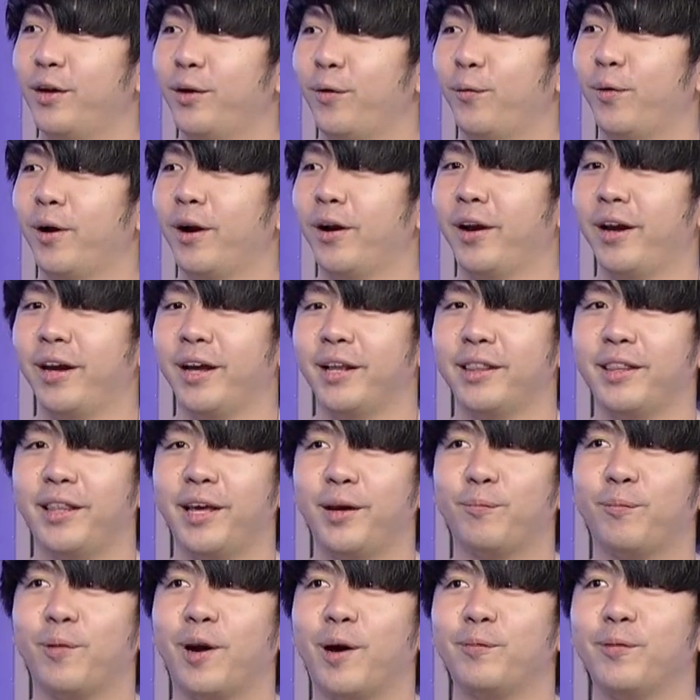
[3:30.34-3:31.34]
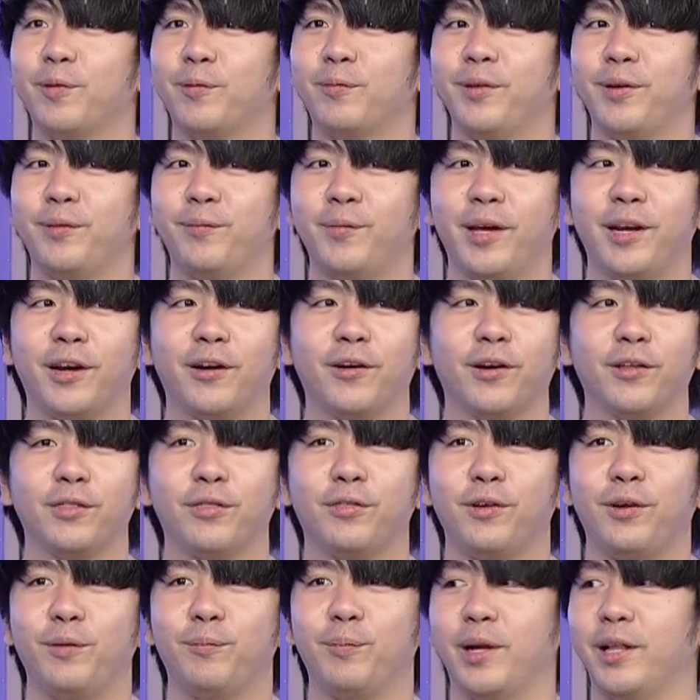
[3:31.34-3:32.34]
wherein they probably made around
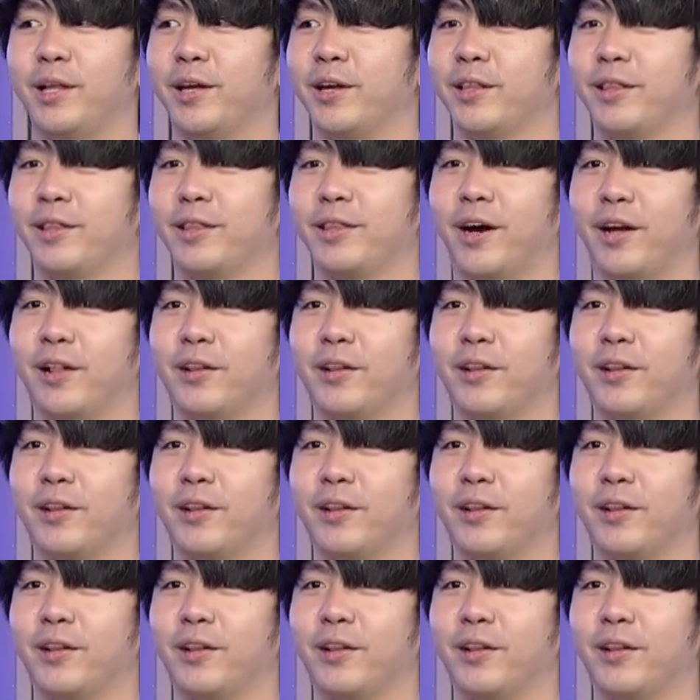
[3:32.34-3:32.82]
$3 billion